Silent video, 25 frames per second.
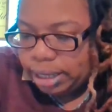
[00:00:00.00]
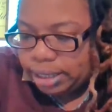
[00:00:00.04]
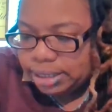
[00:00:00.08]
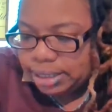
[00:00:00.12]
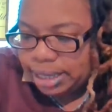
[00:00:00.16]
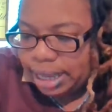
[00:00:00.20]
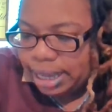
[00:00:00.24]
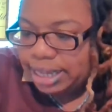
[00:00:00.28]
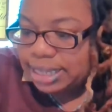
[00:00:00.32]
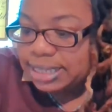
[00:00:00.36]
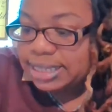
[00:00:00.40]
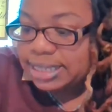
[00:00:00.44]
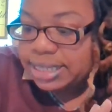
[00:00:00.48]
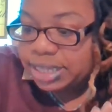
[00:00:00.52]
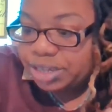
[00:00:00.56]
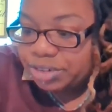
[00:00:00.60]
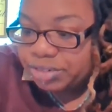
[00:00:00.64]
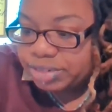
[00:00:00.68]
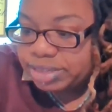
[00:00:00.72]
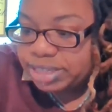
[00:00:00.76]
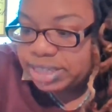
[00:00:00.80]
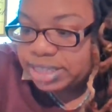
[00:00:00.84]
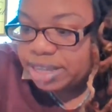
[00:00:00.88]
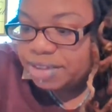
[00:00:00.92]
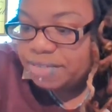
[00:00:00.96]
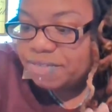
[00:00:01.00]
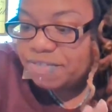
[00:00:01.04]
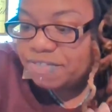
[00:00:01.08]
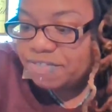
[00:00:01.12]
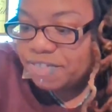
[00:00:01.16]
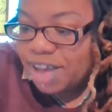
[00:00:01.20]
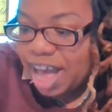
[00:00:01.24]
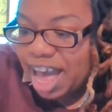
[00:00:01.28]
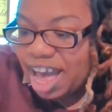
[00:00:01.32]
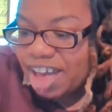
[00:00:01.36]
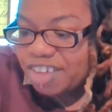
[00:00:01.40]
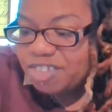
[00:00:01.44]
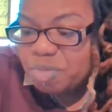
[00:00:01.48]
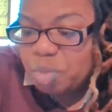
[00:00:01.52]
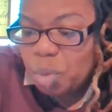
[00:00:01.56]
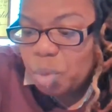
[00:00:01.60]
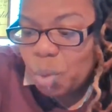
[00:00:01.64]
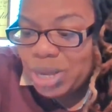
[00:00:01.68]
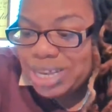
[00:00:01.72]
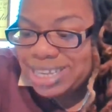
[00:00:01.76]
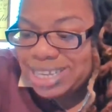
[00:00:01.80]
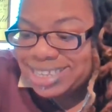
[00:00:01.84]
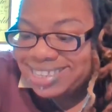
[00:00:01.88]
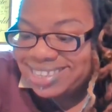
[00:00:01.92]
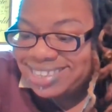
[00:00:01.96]
like seriously,
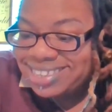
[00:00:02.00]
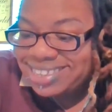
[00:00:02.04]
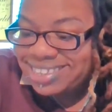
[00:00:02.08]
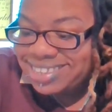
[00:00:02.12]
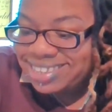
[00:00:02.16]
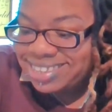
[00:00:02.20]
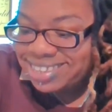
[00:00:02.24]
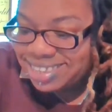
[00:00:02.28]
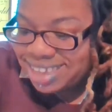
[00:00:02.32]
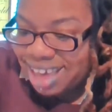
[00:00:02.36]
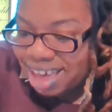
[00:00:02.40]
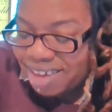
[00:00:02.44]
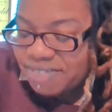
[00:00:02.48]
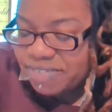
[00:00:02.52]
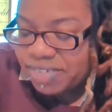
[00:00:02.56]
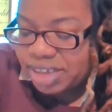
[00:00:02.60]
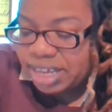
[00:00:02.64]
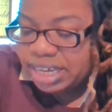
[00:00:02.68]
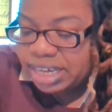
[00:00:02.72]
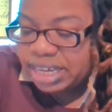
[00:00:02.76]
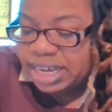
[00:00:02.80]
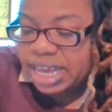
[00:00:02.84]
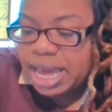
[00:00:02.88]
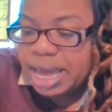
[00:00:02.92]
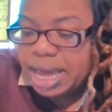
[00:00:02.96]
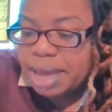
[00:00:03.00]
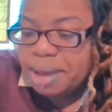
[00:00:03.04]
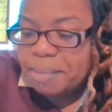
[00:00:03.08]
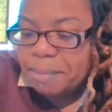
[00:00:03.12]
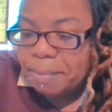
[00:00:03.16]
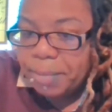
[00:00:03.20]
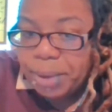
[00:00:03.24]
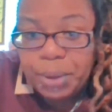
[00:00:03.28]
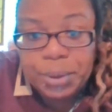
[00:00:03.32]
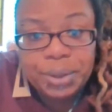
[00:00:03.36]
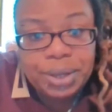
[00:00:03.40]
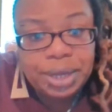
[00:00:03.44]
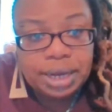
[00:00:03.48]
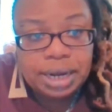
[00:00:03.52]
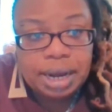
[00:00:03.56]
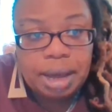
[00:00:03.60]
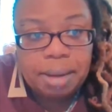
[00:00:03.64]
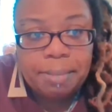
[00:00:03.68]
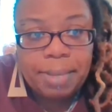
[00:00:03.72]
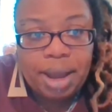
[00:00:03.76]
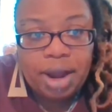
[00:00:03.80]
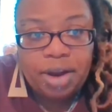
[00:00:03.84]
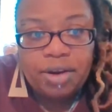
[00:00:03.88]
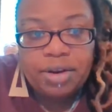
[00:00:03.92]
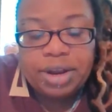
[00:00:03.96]
5.7 million
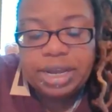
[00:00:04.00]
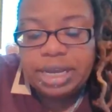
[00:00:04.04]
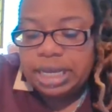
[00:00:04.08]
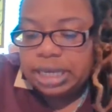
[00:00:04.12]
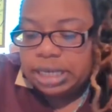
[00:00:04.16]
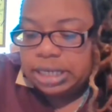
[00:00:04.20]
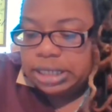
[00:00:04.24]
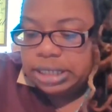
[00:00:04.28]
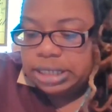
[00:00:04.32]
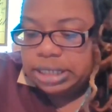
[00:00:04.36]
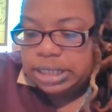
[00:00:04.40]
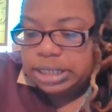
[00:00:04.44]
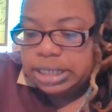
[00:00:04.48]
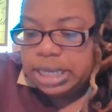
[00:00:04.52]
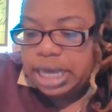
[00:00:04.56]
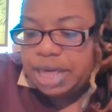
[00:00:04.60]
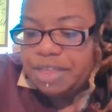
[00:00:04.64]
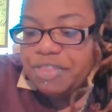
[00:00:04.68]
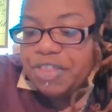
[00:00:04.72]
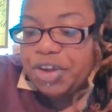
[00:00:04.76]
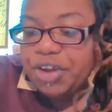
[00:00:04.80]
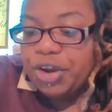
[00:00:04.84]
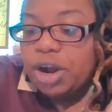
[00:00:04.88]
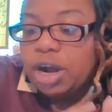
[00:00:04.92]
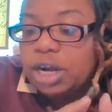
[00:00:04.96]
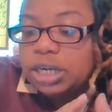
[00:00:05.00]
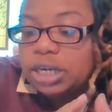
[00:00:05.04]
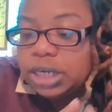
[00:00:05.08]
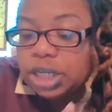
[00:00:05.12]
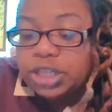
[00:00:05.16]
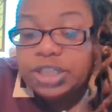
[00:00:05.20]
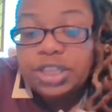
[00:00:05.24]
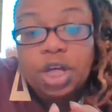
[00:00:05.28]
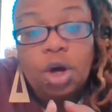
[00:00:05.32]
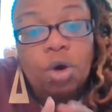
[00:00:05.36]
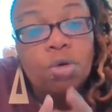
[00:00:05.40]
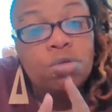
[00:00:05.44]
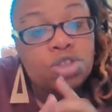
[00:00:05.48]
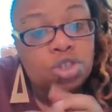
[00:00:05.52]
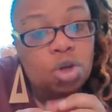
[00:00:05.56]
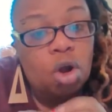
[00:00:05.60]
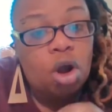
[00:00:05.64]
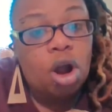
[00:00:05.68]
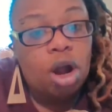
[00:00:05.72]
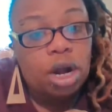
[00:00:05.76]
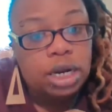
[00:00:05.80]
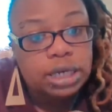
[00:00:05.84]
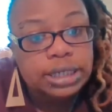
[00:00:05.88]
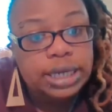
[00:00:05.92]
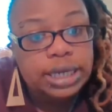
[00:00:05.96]
Americans, and those
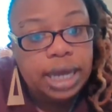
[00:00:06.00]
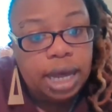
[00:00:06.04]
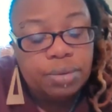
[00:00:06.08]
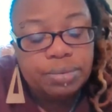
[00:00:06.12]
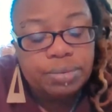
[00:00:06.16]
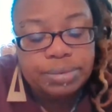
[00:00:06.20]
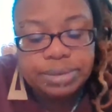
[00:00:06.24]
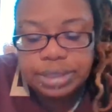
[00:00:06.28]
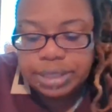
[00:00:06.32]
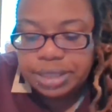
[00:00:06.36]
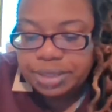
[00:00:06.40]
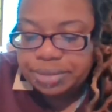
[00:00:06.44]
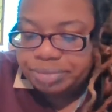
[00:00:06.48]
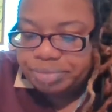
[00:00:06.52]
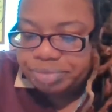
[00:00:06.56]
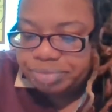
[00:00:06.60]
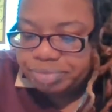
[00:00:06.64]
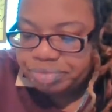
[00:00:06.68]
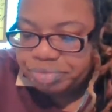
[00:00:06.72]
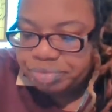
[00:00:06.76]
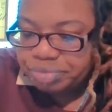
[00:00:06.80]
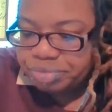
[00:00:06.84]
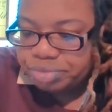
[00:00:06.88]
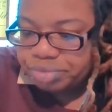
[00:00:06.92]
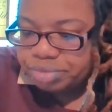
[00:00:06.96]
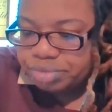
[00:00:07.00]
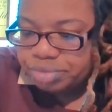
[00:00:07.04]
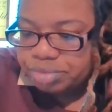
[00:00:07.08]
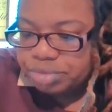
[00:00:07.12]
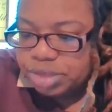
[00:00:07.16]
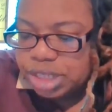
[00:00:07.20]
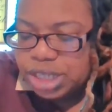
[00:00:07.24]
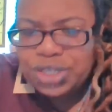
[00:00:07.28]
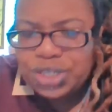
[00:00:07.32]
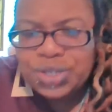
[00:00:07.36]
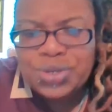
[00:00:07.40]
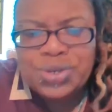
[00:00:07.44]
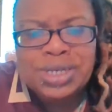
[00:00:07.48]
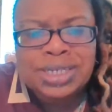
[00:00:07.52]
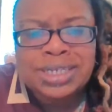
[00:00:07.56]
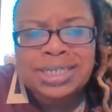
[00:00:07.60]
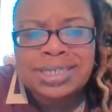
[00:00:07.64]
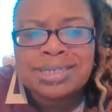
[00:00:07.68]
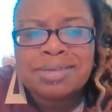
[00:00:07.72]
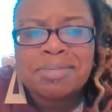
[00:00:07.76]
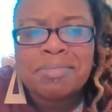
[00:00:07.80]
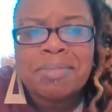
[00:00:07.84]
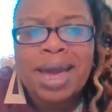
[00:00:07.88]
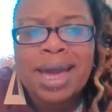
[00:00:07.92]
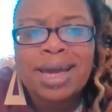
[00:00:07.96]
are adults. So you can
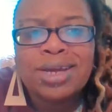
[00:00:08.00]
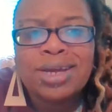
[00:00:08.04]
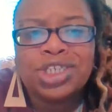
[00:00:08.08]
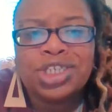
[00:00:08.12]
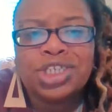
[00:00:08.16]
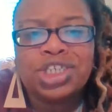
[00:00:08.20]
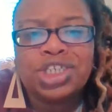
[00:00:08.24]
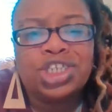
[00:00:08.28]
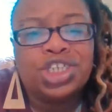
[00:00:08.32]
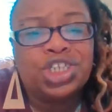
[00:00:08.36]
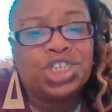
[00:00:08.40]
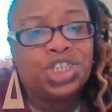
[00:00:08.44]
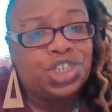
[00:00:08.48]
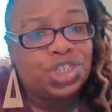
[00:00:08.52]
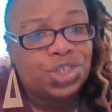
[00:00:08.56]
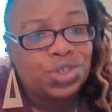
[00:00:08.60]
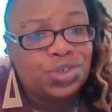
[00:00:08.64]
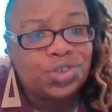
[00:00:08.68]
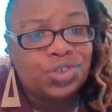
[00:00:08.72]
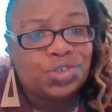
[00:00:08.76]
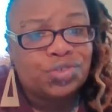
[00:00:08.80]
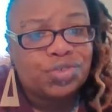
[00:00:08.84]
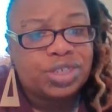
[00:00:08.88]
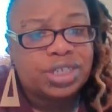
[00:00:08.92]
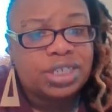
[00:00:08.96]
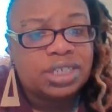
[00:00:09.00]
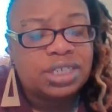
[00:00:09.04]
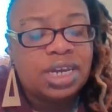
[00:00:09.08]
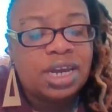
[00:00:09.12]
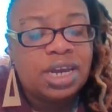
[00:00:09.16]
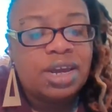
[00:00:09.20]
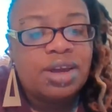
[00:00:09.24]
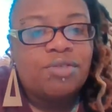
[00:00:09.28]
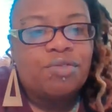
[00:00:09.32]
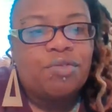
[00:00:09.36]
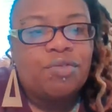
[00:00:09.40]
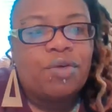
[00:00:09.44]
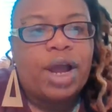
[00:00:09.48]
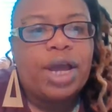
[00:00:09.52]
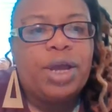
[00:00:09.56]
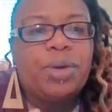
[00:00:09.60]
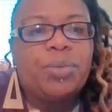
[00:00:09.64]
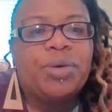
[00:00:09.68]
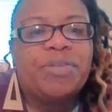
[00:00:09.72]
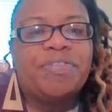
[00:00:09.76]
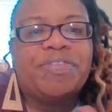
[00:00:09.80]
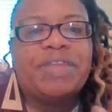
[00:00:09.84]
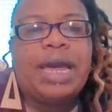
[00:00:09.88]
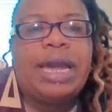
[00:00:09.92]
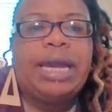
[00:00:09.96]
just imagine the children, right,
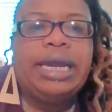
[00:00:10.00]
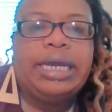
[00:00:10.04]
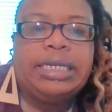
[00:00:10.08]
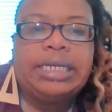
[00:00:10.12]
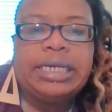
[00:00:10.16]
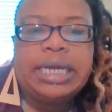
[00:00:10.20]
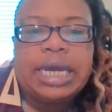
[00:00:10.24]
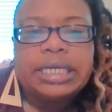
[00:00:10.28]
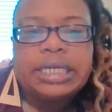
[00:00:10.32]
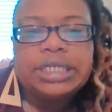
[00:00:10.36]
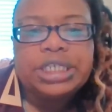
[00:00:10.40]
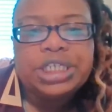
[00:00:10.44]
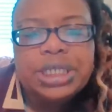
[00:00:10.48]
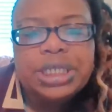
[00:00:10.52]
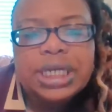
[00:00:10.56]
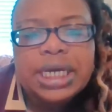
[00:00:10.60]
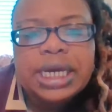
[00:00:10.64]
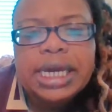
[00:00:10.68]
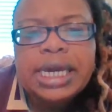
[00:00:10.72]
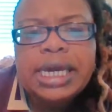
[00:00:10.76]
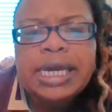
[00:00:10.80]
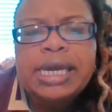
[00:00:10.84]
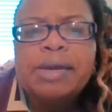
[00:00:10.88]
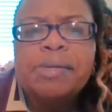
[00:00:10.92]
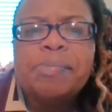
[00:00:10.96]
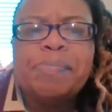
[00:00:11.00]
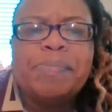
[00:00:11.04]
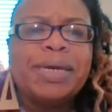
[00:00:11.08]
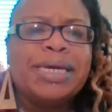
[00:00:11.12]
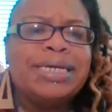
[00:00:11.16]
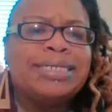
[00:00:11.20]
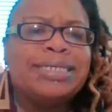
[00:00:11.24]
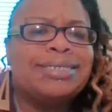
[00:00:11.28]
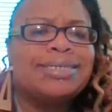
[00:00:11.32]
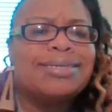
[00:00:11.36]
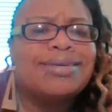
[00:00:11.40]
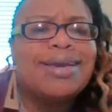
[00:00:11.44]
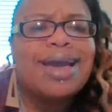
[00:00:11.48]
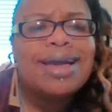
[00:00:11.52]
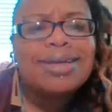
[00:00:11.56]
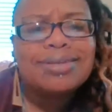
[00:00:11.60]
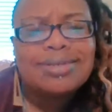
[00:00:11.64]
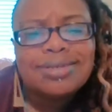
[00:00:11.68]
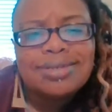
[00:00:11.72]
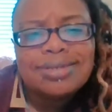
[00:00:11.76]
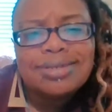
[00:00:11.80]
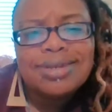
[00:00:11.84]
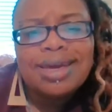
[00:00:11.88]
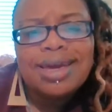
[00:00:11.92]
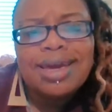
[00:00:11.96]
with the ADHD,
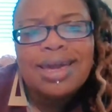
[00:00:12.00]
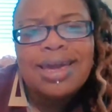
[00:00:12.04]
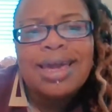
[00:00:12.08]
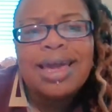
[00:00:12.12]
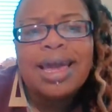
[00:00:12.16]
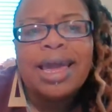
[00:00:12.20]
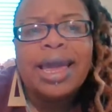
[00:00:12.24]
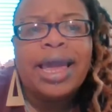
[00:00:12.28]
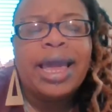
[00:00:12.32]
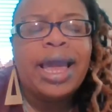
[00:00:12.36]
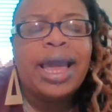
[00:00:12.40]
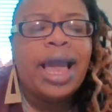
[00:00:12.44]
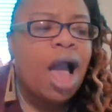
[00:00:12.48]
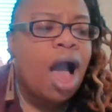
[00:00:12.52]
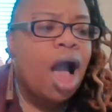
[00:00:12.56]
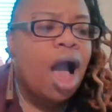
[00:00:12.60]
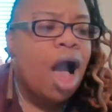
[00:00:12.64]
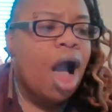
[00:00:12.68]
PTSD,